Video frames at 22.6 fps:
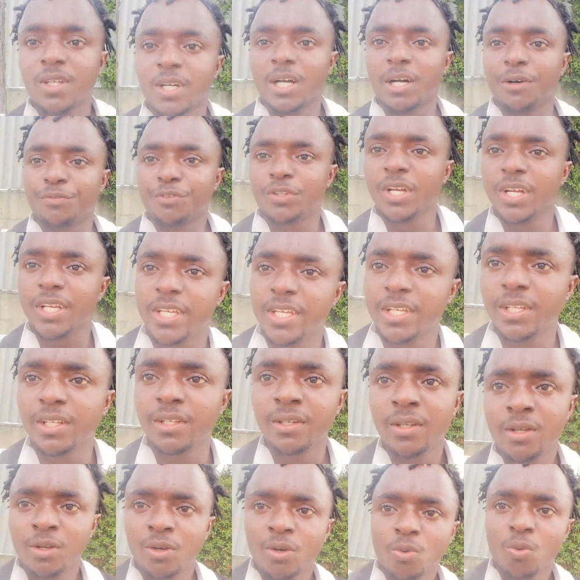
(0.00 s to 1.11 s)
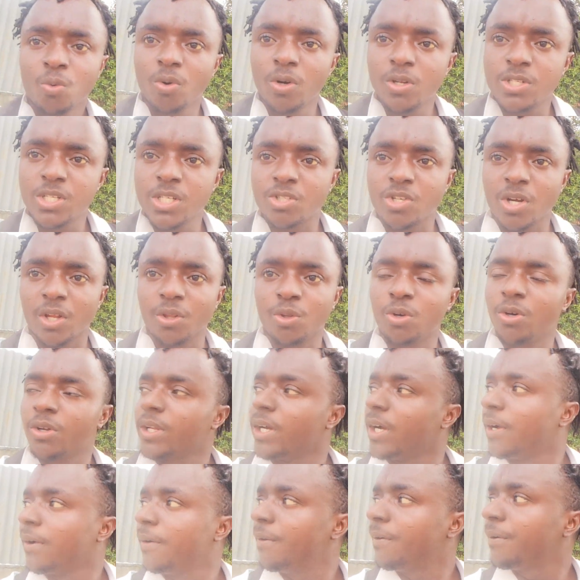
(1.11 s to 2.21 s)
have taken one thing to
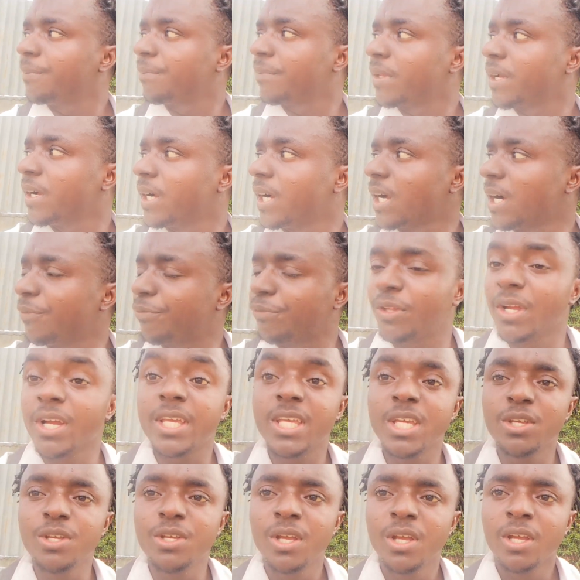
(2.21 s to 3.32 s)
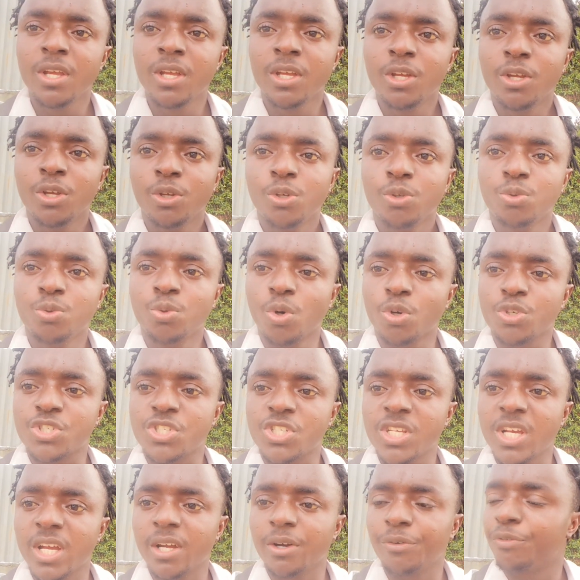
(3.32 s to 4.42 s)
another, have taken
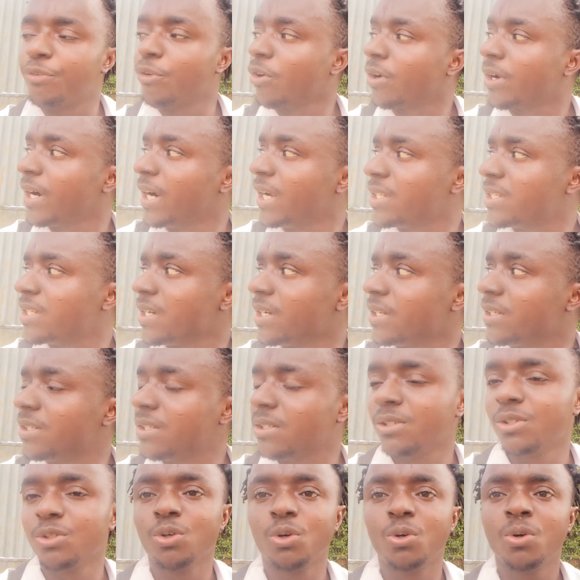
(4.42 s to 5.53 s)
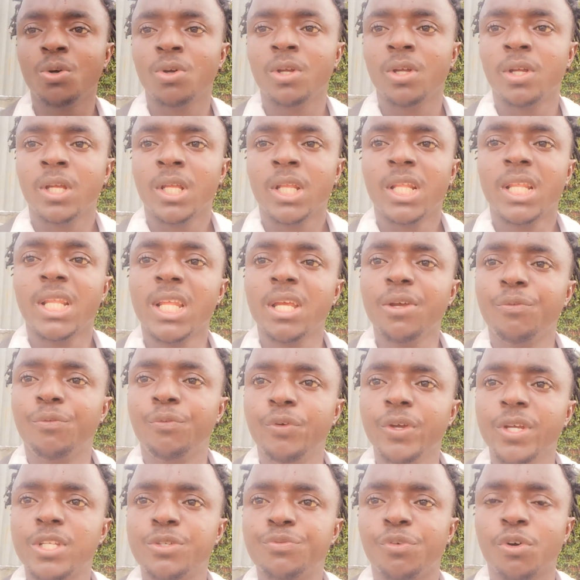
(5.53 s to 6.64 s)
yourself for granted, you know, leave
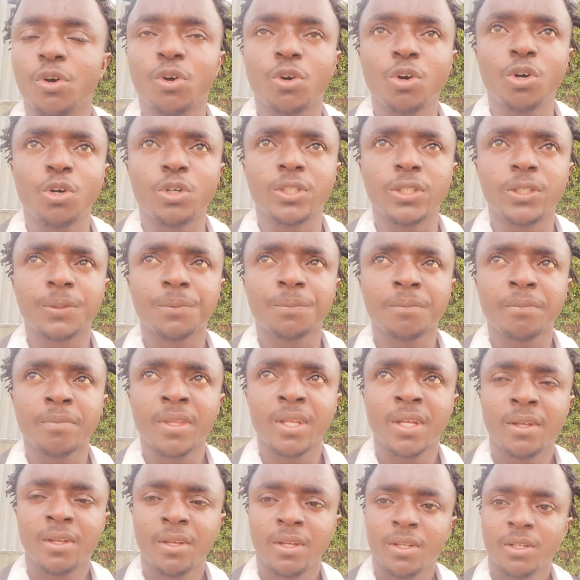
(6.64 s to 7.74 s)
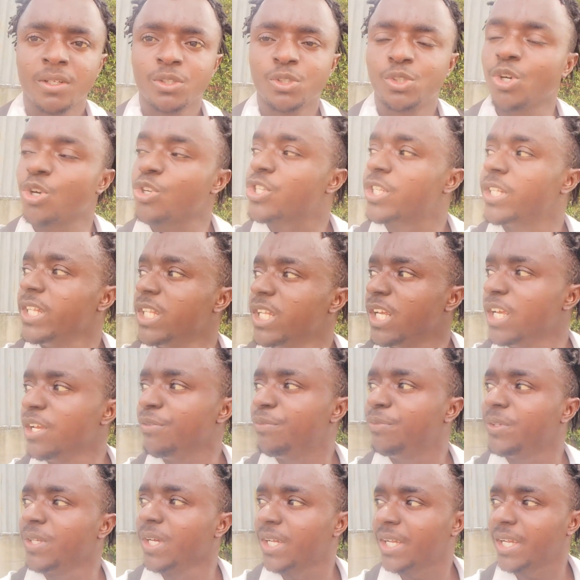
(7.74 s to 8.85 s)
it for God. Just
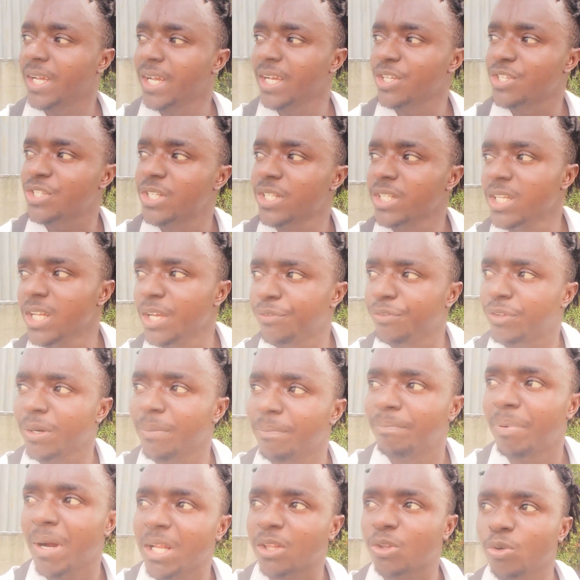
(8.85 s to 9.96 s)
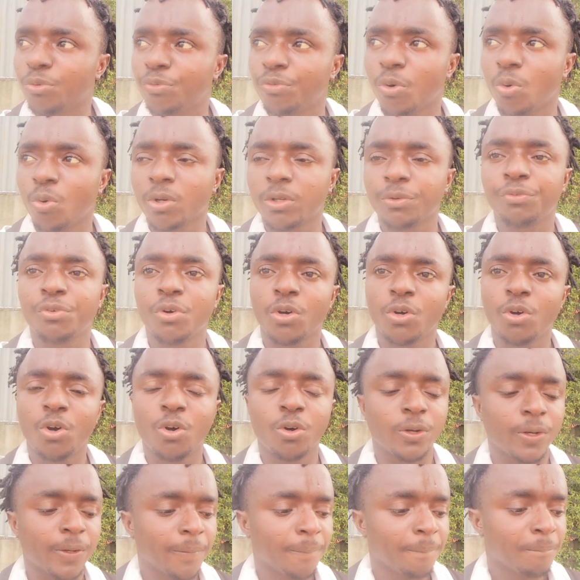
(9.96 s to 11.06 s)
leave the case, leave the battle forward for
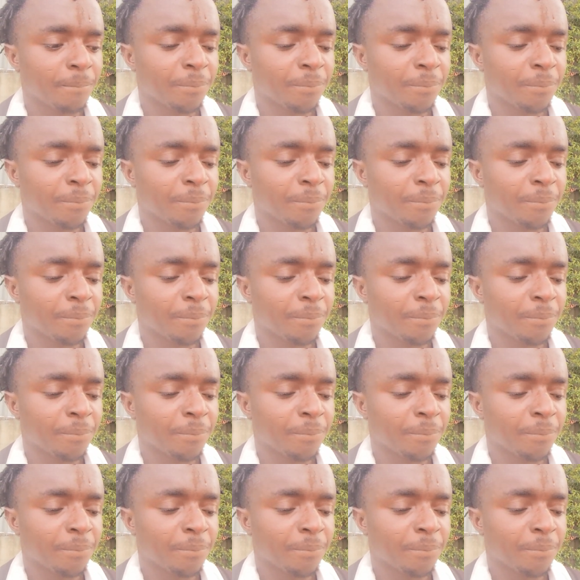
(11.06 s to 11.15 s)
God.